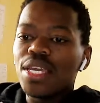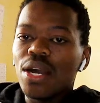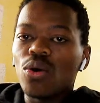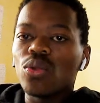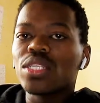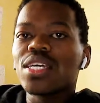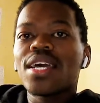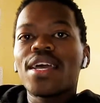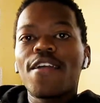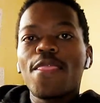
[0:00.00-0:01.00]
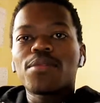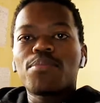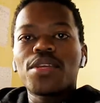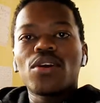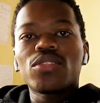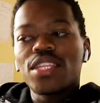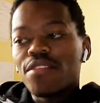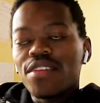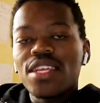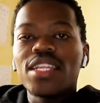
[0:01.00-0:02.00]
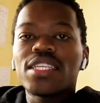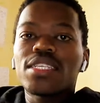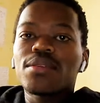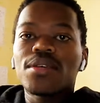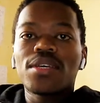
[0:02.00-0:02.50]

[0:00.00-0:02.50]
out dividends